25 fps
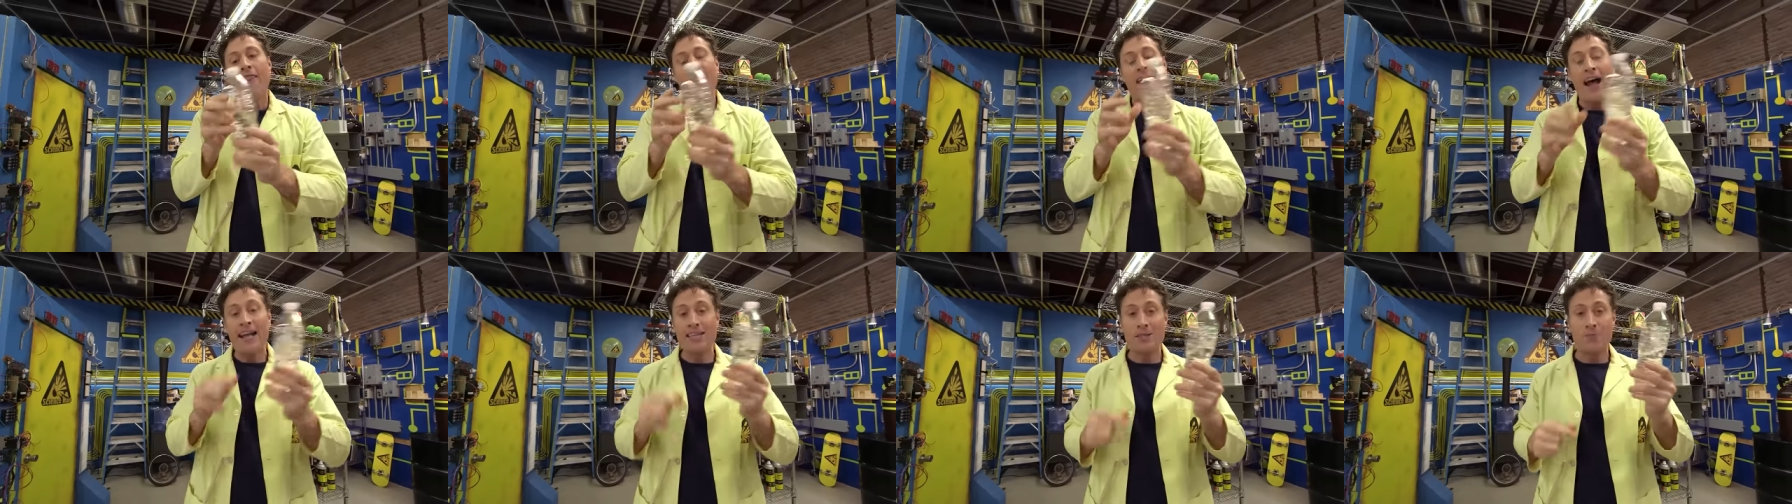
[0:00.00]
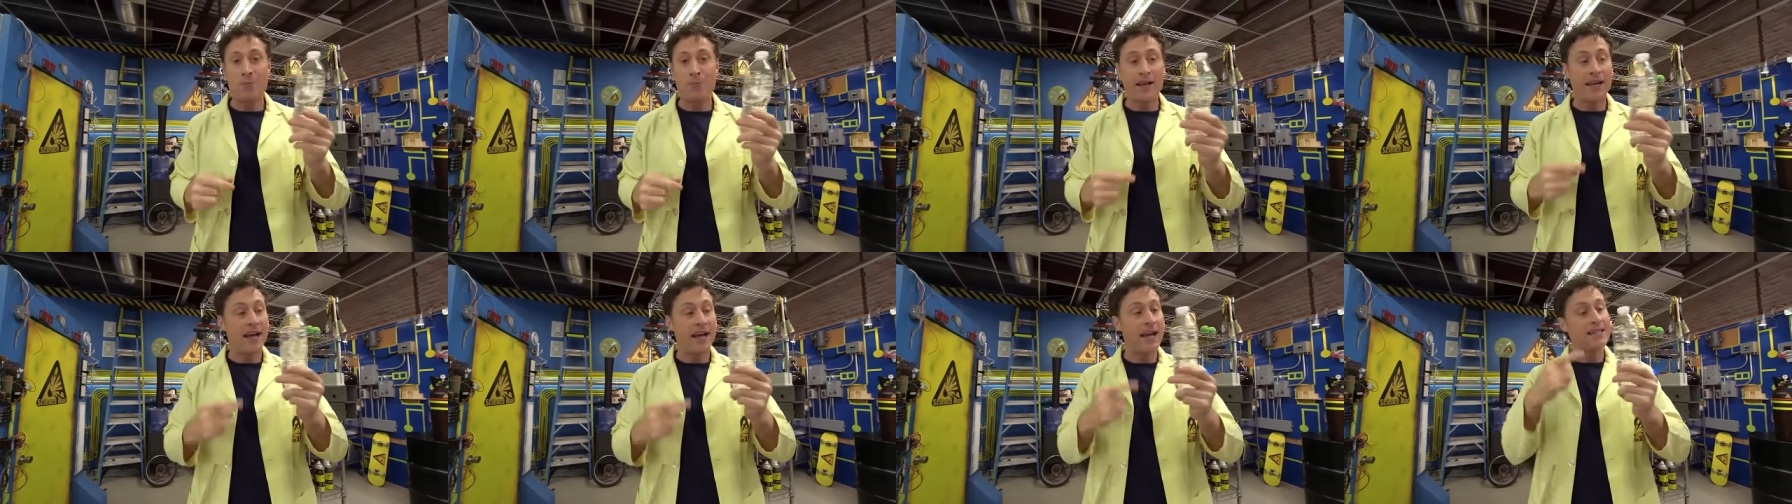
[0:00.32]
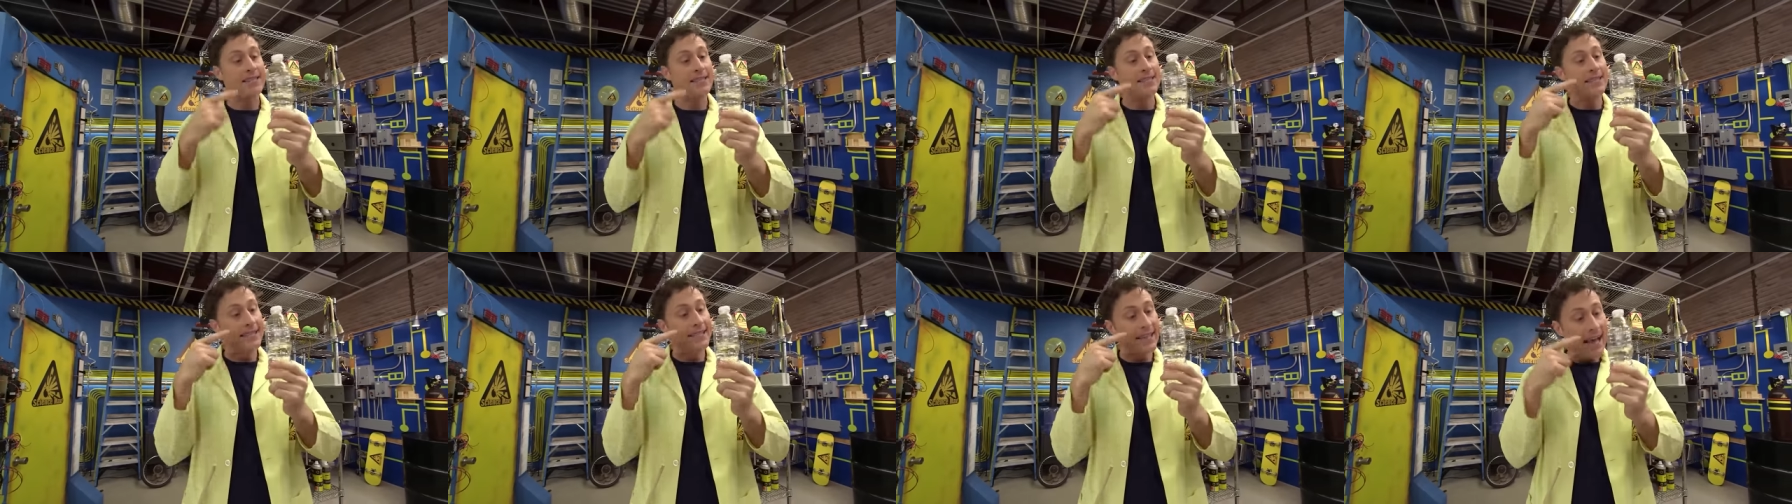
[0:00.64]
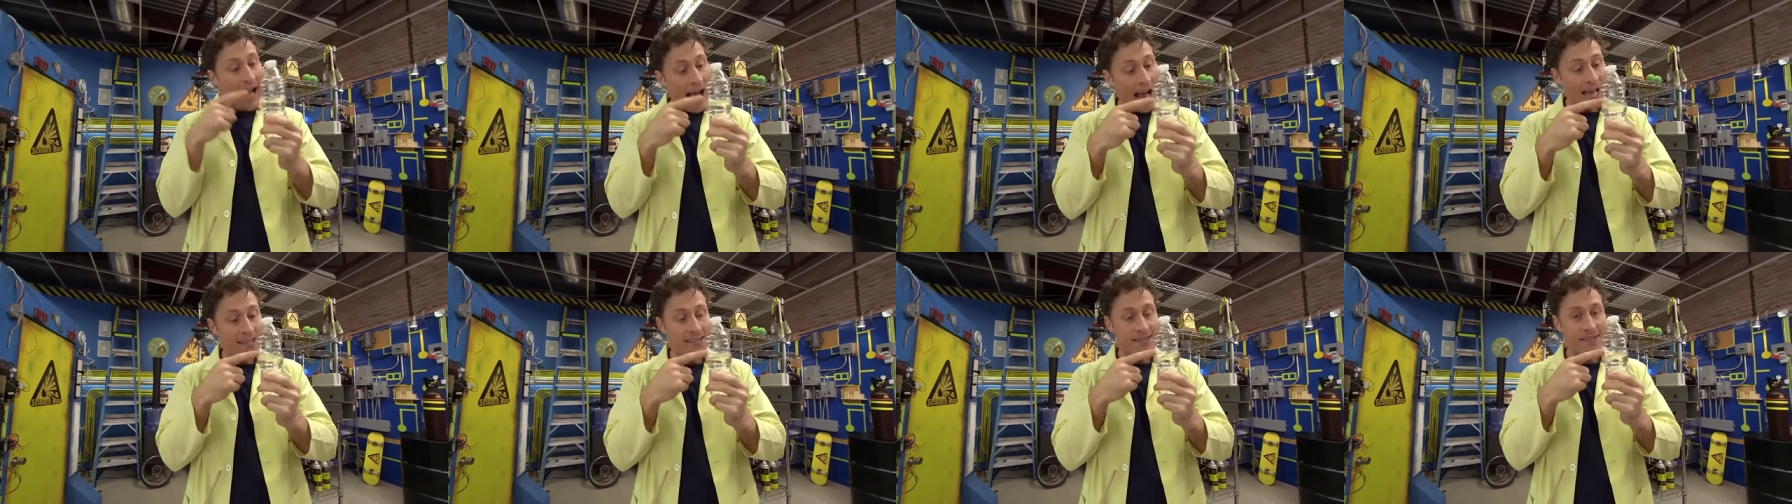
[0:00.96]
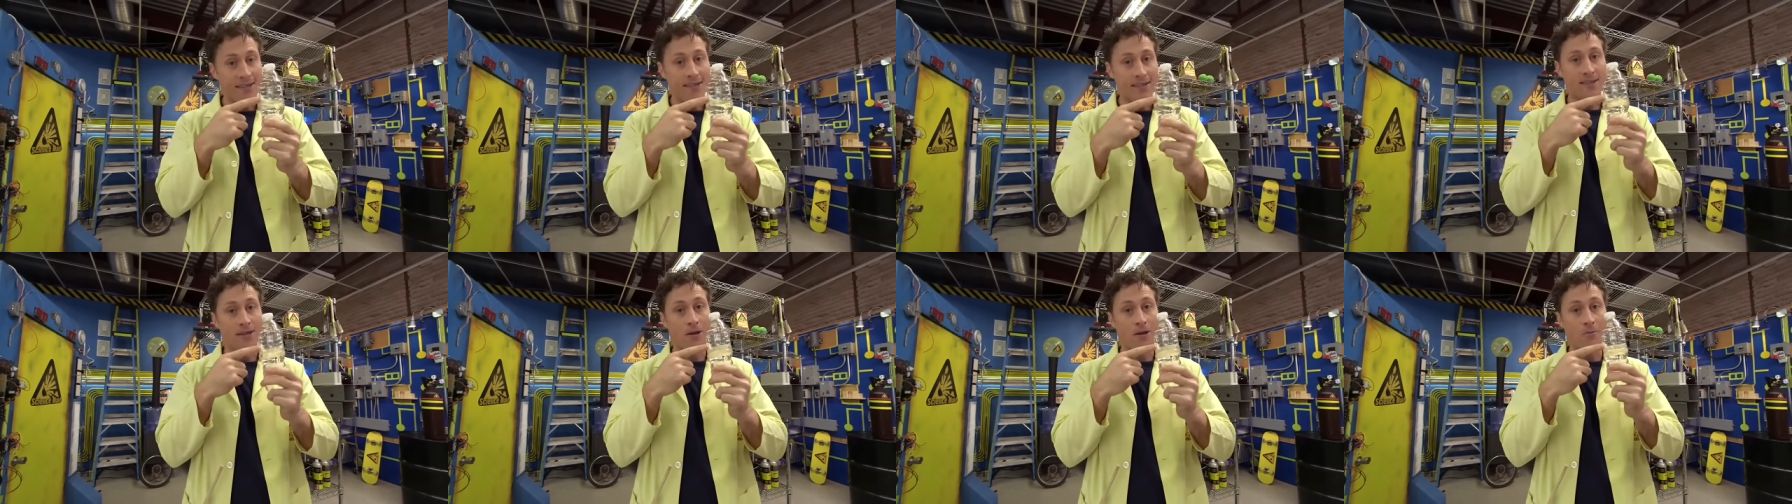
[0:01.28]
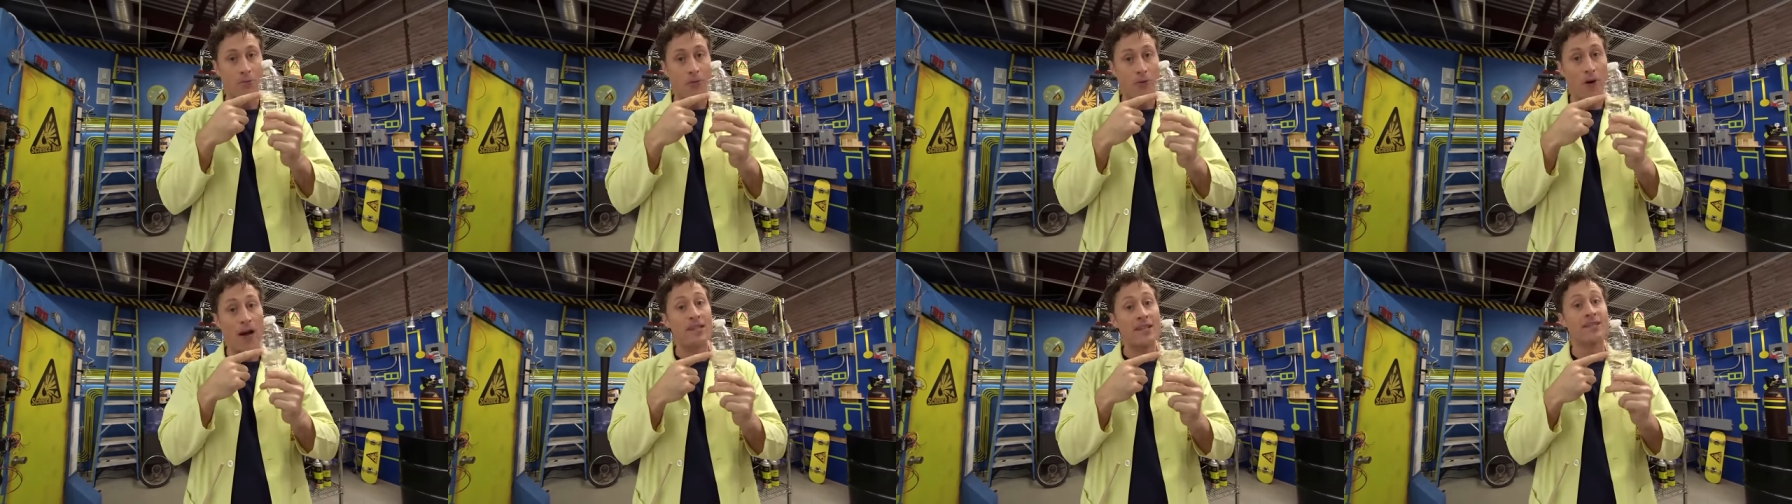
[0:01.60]
That's because gases
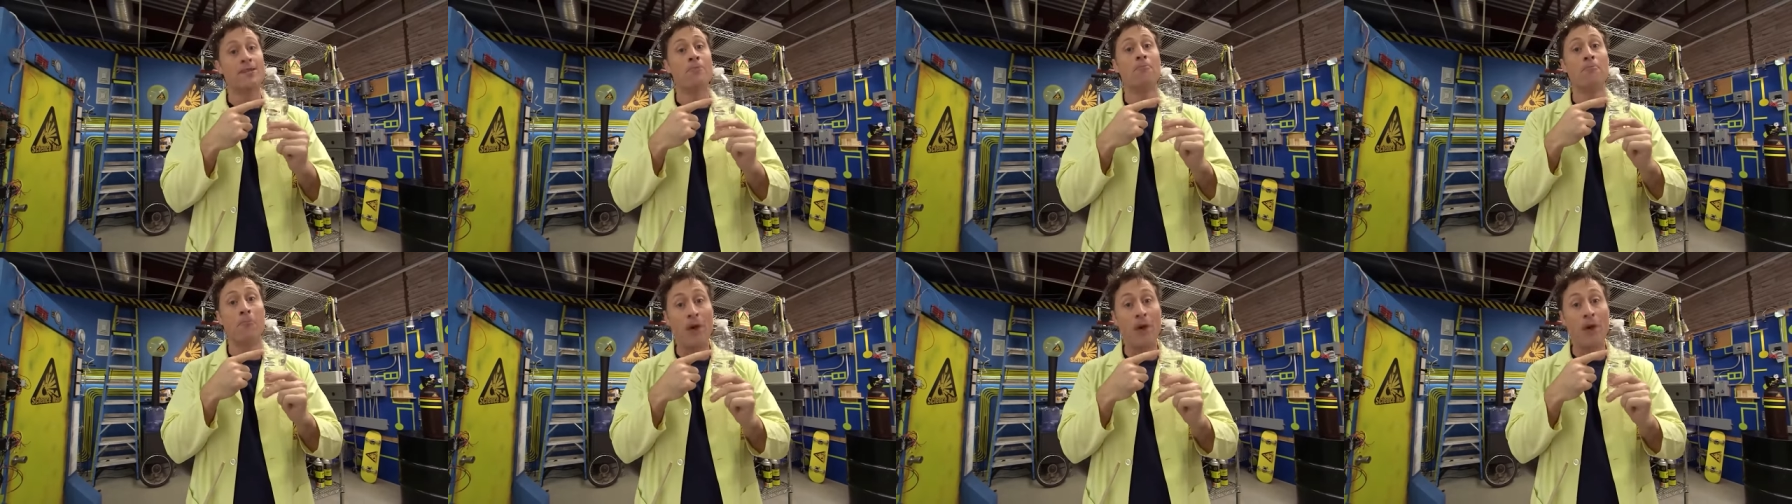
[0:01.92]
compress